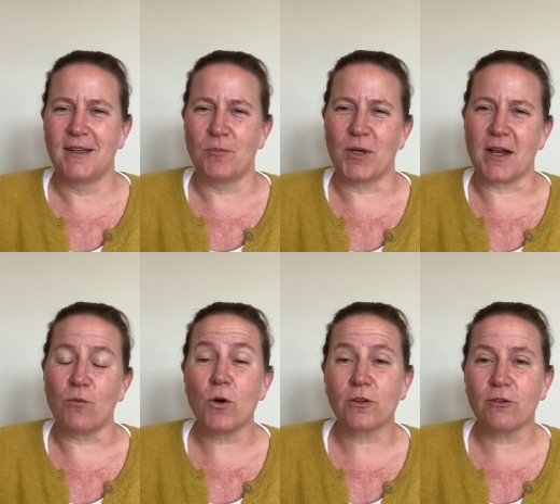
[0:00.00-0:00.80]
But I've
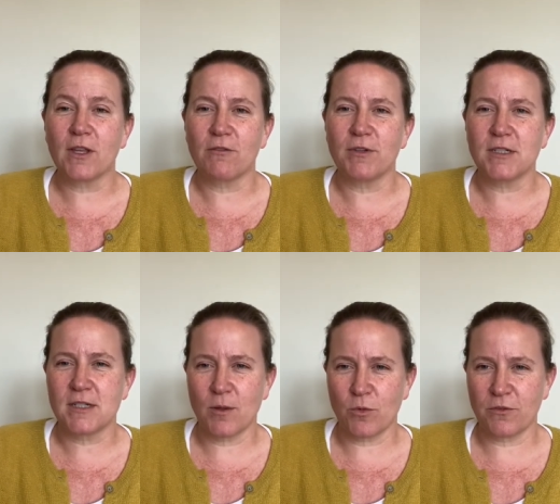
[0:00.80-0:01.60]
walked through that field a
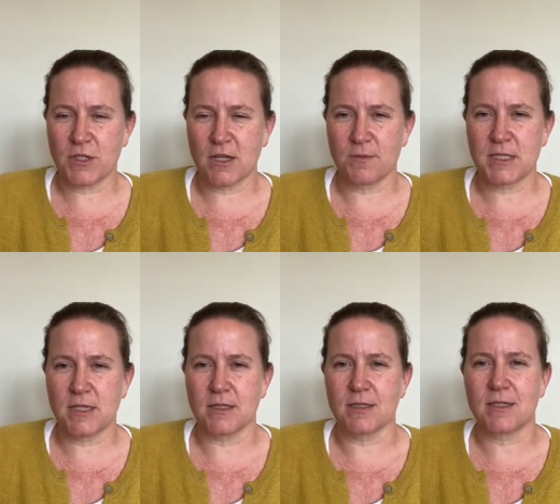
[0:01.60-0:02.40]
number of times
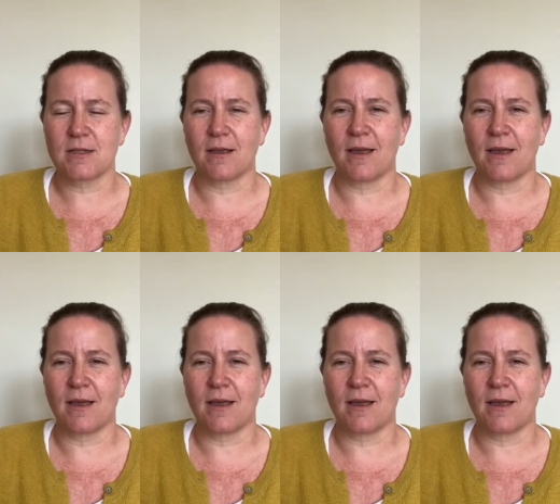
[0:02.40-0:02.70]
since,